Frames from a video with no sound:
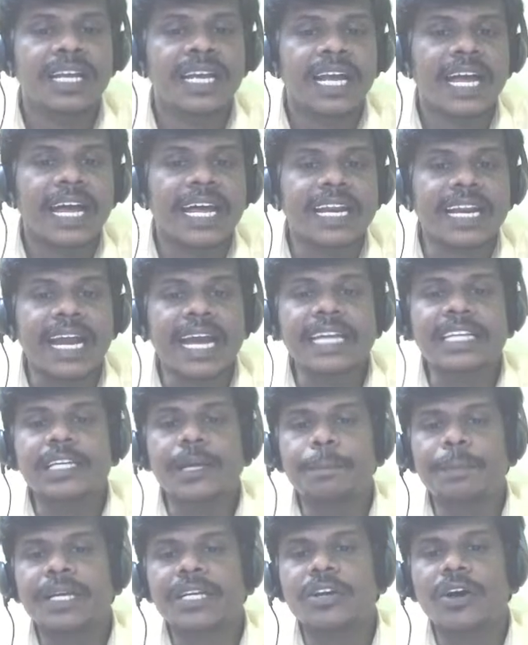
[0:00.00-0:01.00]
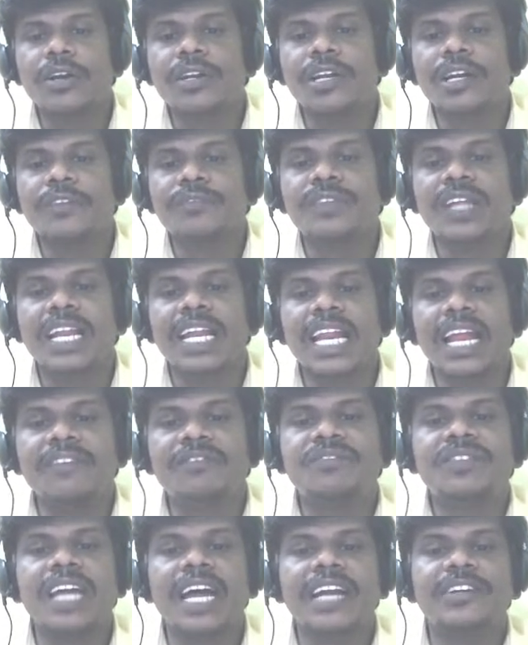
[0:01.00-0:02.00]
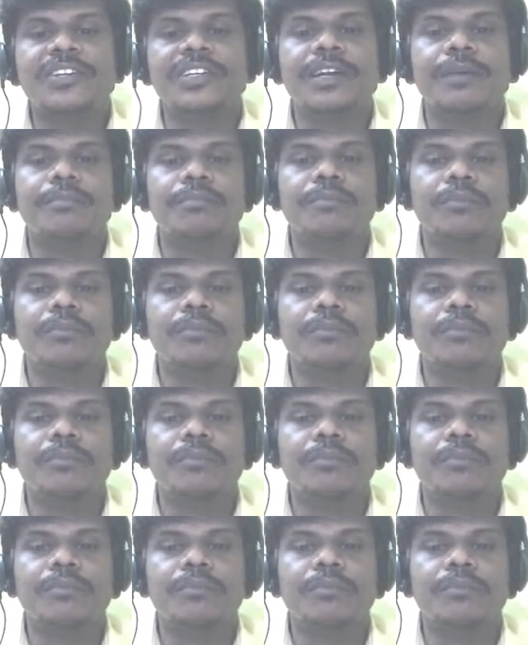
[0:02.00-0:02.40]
Right upper corner of the left atrium.